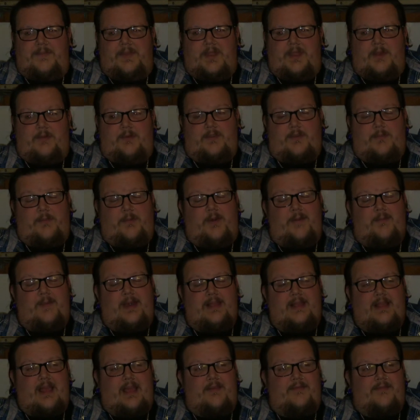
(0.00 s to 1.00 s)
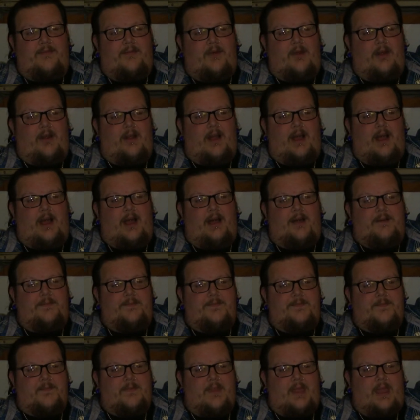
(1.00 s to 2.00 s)
There was a point in my life where
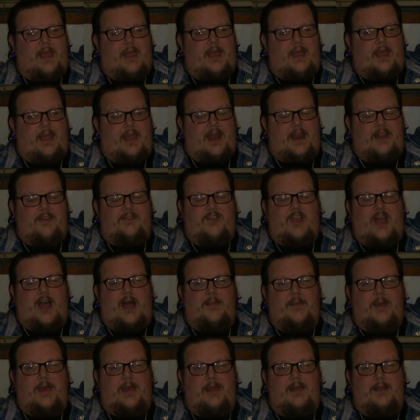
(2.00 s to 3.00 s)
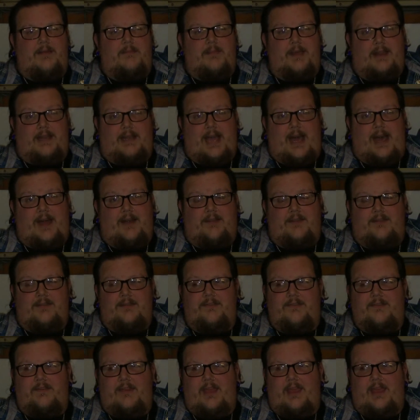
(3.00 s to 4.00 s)
I got a job at
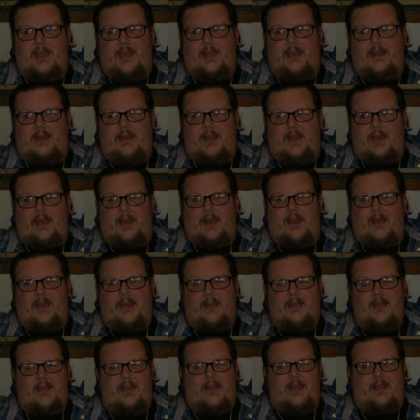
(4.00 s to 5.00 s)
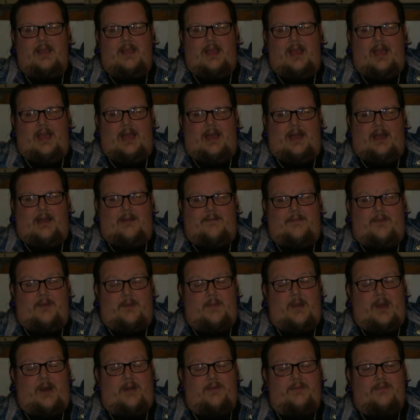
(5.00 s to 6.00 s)
McDonald's, and for
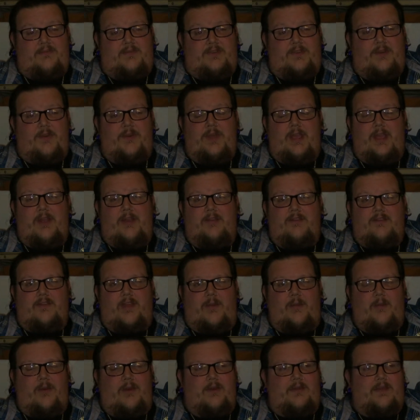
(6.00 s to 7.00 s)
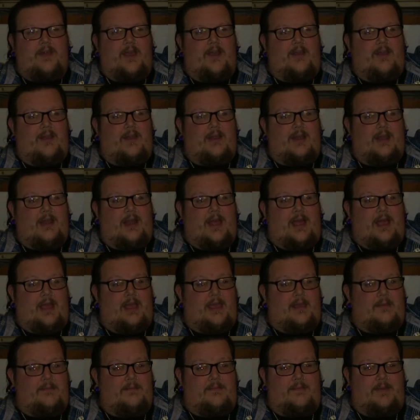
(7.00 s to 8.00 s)
about 2 years I worked there, and
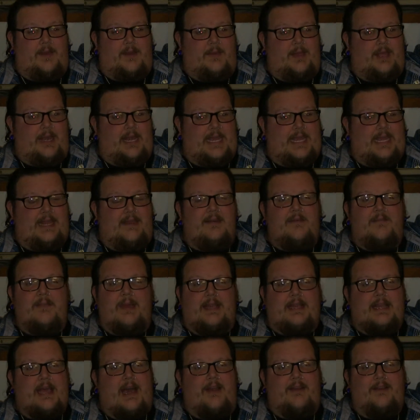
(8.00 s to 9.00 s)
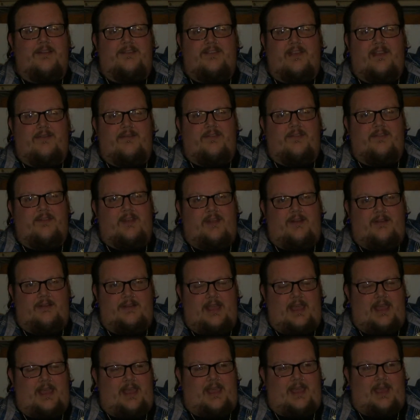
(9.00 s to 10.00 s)
I mean, eating McDonald's every single
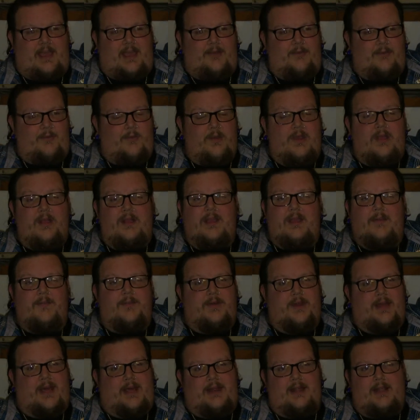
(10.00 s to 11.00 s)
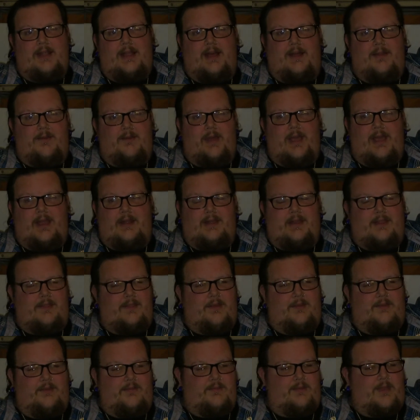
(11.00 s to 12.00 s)
day, I really put on a lot of weight in
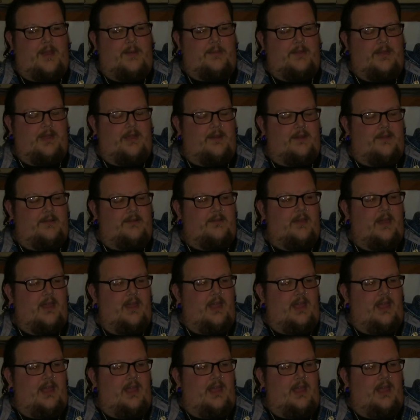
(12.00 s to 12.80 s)
those couple years.